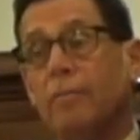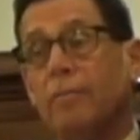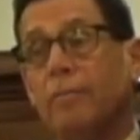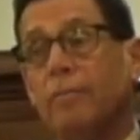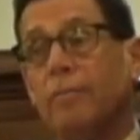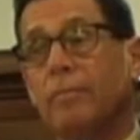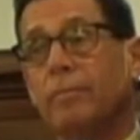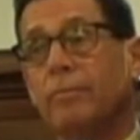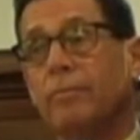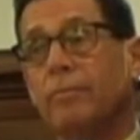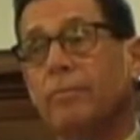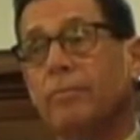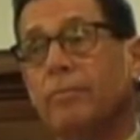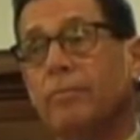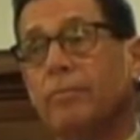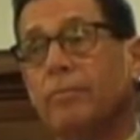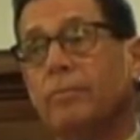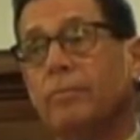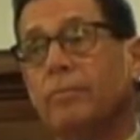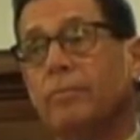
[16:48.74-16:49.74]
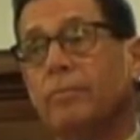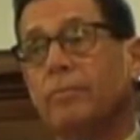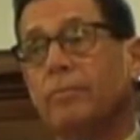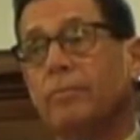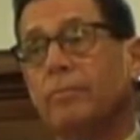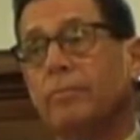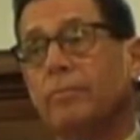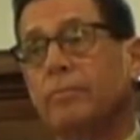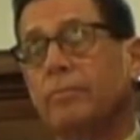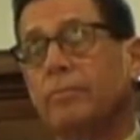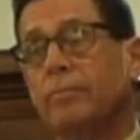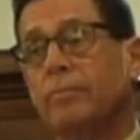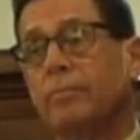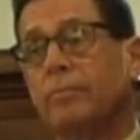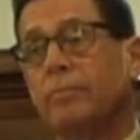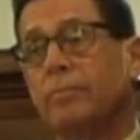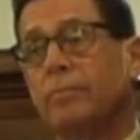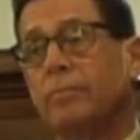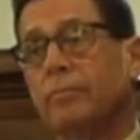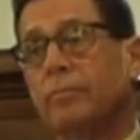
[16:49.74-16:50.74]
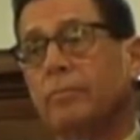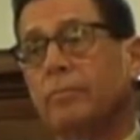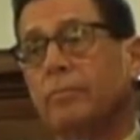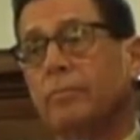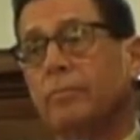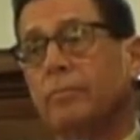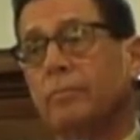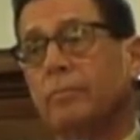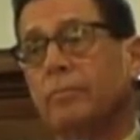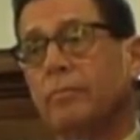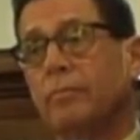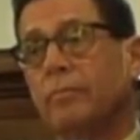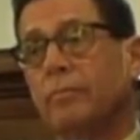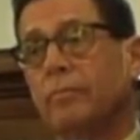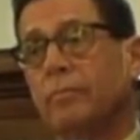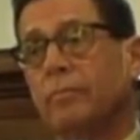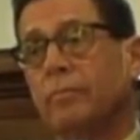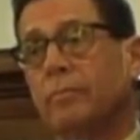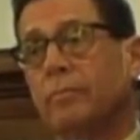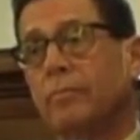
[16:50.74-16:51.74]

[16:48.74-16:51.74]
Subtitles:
No one is speaking in this clip.